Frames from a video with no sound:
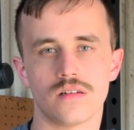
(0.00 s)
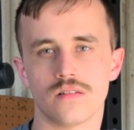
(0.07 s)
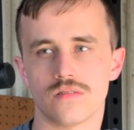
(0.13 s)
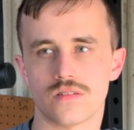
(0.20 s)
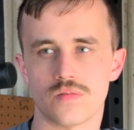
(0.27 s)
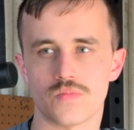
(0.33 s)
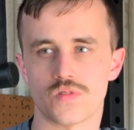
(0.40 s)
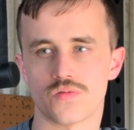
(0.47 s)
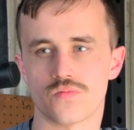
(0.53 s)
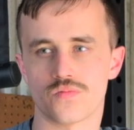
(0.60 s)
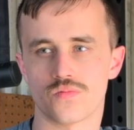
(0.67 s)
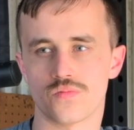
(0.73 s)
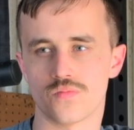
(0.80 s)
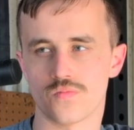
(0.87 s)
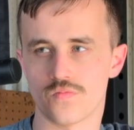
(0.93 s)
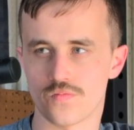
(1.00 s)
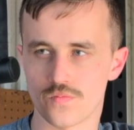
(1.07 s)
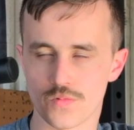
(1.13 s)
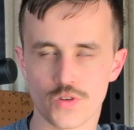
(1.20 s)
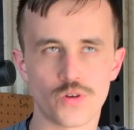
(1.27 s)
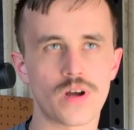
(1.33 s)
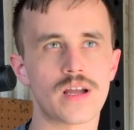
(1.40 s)
seems
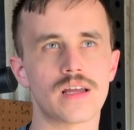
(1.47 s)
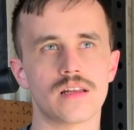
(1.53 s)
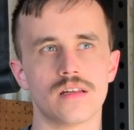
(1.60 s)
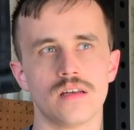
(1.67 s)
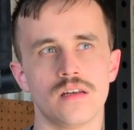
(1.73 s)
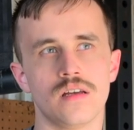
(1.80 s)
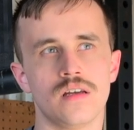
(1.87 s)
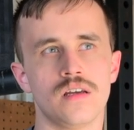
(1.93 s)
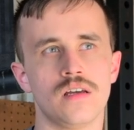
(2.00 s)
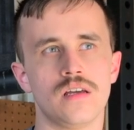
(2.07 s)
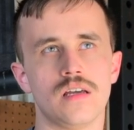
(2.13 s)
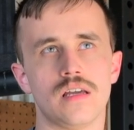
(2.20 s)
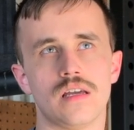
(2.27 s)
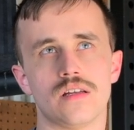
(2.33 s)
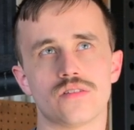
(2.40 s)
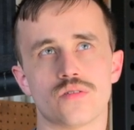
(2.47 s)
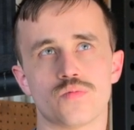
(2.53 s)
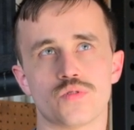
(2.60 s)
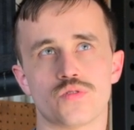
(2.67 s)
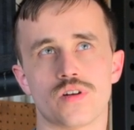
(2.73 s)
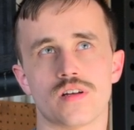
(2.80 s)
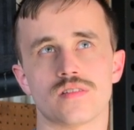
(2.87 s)
great in terms
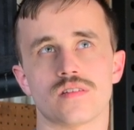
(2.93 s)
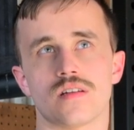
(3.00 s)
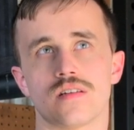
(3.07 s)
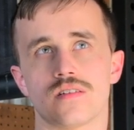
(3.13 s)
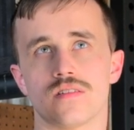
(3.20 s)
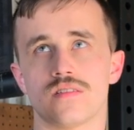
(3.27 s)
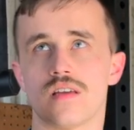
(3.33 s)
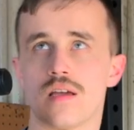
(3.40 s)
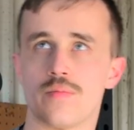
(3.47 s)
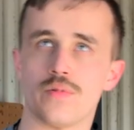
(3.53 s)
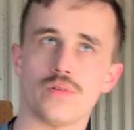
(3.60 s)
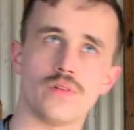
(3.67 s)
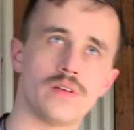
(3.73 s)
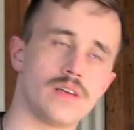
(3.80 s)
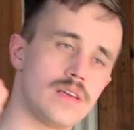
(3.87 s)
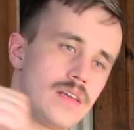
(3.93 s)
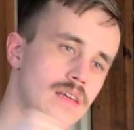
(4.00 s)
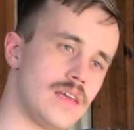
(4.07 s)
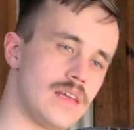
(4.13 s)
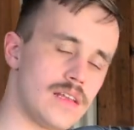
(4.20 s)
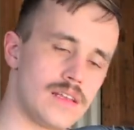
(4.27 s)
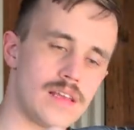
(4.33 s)
of translating to the table
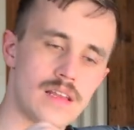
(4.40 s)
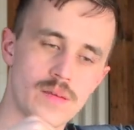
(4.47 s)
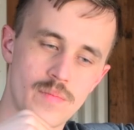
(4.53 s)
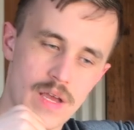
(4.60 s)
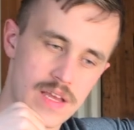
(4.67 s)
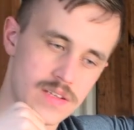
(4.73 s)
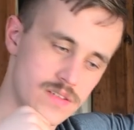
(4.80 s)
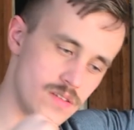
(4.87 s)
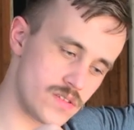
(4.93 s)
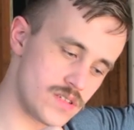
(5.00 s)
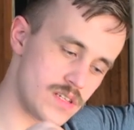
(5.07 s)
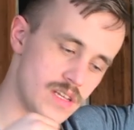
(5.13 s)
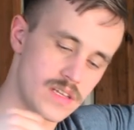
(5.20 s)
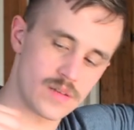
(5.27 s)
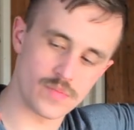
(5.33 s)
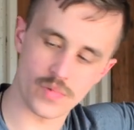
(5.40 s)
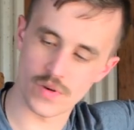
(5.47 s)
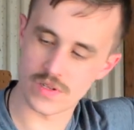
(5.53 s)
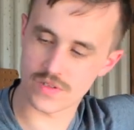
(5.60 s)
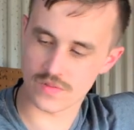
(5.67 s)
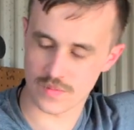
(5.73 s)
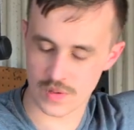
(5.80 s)
and getting past those sticking
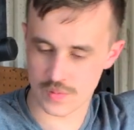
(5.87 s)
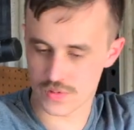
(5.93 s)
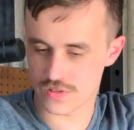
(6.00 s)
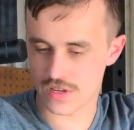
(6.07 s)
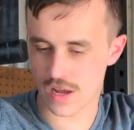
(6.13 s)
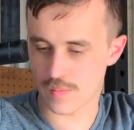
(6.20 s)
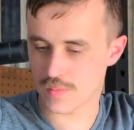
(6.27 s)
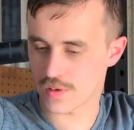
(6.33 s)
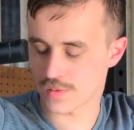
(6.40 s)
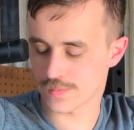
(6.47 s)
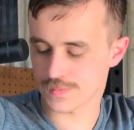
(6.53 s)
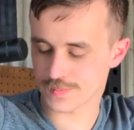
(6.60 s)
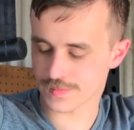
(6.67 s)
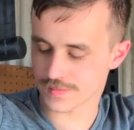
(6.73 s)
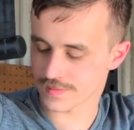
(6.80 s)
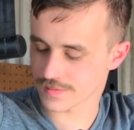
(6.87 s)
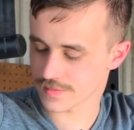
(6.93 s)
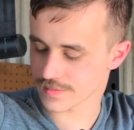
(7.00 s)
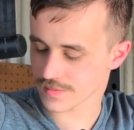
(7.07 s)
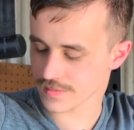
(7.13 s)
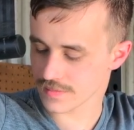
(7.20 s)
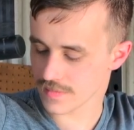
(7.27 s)
points when people stop you.
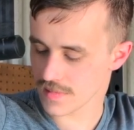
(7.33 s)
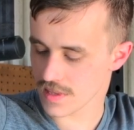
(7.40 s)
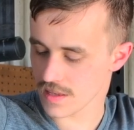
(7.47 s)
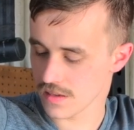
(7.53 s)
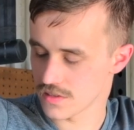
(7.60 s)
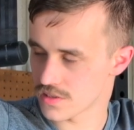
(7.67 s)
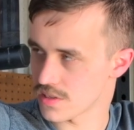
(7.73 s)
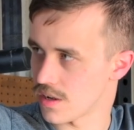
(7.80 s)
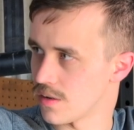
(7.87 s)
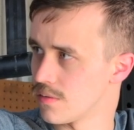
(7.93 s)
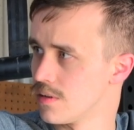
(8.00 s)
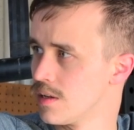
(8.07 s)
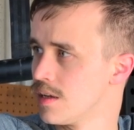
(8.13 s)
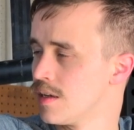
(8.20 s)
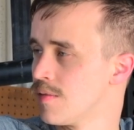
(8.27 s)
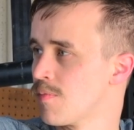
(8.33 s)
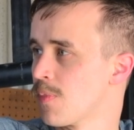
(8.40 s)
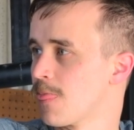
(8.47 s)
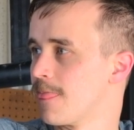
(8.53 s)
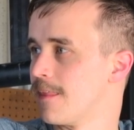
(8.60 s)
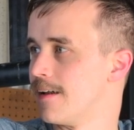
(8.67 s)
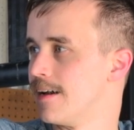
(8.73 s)
So
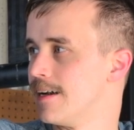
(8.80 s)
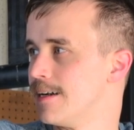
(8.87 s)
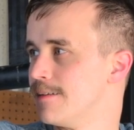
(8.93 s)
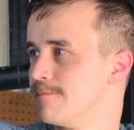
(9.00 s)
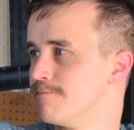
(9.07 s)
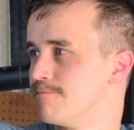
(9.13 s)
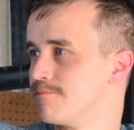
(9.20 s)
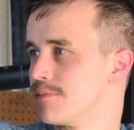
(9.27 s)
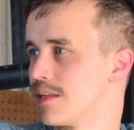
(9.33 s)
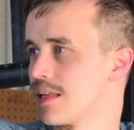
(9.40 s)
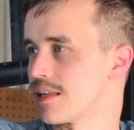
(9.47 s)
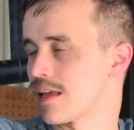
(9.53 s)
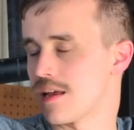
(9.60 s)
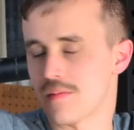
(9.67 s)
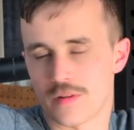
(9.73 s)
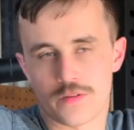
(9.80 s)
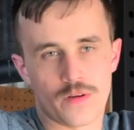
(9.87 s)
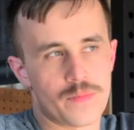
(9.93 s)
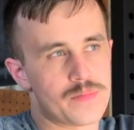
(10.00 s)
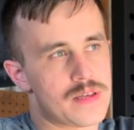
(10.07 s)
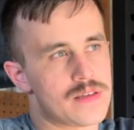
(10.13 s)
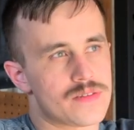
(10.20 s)
I like that. I mean,
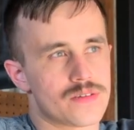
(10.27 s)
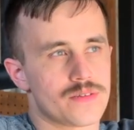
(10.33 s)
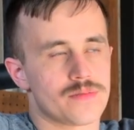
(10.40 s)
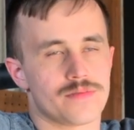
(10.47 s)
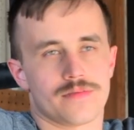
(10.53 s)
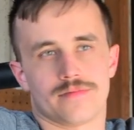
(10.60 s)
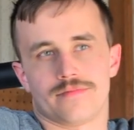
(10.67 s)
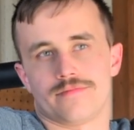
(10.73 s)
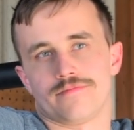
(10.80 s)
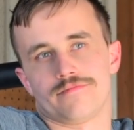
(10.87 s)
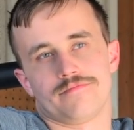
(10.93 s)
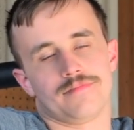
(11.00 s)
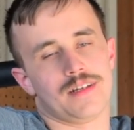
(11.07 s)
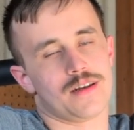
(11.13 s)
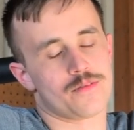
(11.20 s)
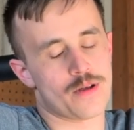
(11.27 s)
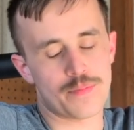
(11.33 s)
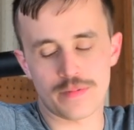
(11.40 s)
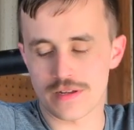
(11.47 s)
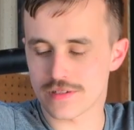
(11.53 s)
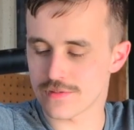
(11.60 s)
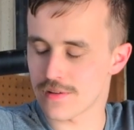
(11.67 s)
rep days are rep
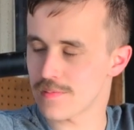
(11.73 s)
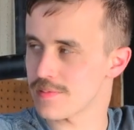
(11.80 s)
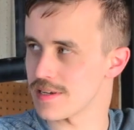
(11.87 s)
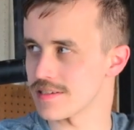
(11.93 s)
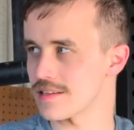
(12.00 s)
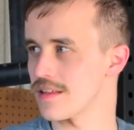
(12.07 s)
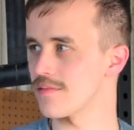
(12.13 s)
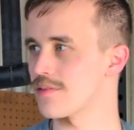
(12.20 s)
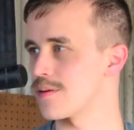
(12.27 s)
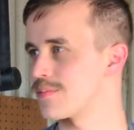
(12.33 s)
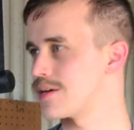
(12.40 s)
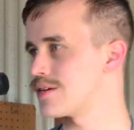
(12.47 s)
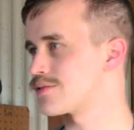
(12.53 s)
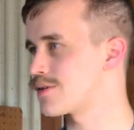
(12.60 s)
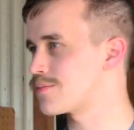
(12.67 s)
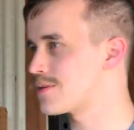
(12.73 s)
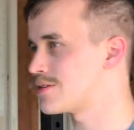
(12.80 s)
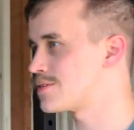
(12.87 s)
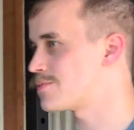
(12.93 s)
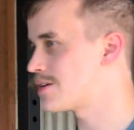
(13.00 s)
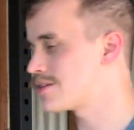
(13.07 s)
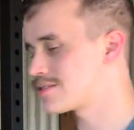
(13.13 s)
days. I love rep days. Rep days
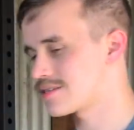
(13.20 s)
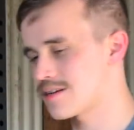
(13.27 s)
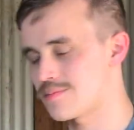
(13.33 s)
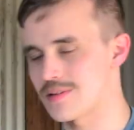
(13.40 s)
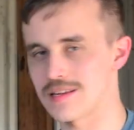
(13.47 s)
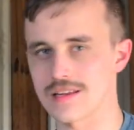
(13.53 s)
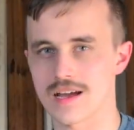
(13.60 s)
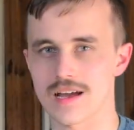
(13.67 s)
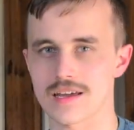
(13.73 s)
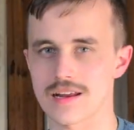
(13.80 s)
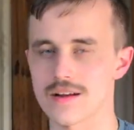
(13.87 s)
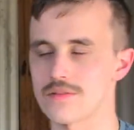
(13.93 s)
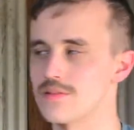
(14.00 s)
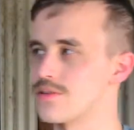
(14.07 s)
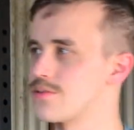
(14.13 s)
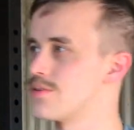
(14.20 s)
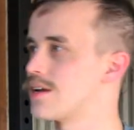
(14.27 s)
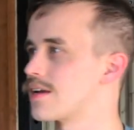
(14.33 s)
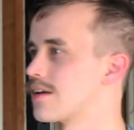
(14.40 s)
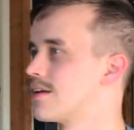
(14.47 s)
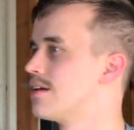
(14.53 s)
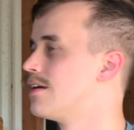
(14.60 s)
are the best. Come in, knock it out real quick.